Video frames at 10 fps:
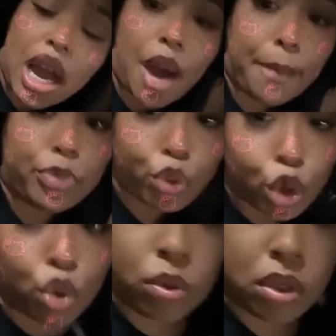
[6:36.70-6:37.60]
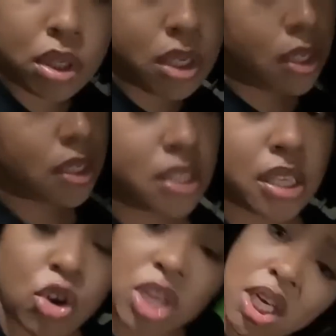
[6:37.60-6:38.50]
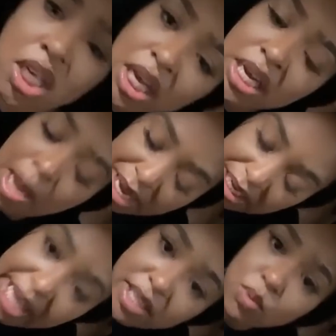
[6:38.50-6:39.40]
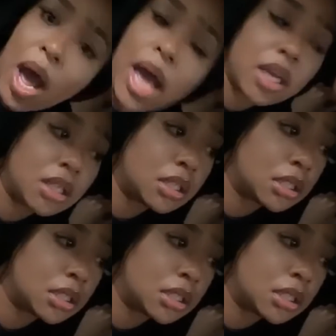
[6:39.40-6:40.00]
I come through, sit on your now my legs wide.